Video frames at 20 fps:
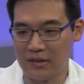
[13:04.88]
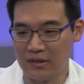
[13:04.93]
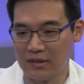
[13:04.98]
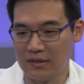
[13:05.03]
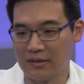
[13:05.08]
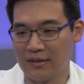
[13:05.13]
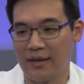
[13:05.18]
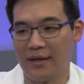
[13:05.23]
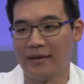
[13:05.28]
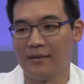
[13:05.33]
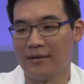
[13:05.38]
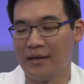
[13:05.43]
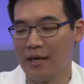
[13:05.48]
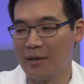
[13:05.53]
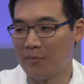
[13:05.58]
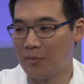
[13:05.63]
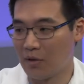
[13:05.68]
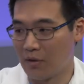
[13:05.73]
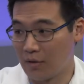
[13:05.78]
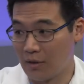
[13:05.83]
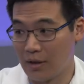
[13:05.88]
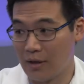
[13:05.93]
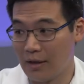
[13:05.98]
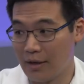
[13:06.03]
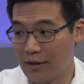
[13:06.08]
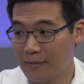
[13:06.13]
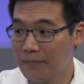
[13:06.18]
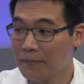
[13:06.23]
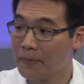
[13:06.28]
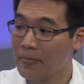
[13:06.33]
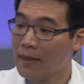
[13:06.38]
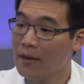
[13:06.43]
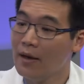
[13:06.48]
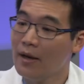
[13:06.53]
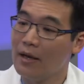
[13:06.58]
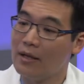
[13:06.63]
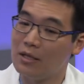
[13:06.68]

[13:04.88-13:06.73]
T scan, the M R I, mm-hmm.